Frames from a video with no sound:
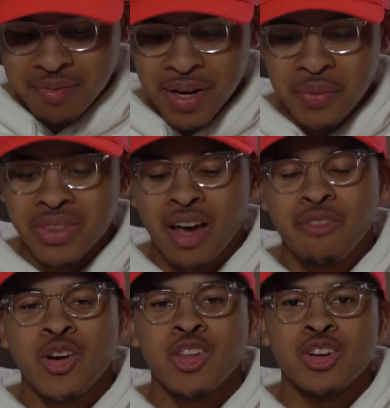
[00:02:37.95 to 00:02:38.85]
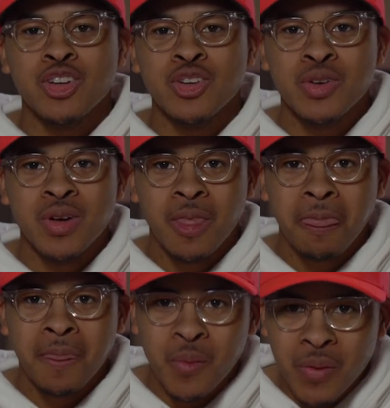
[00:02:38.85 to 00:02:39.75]
But without further ado,
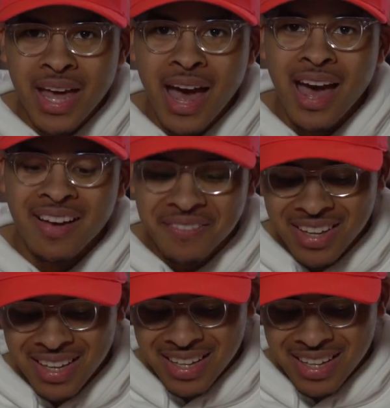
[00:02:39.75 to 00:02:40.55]
we have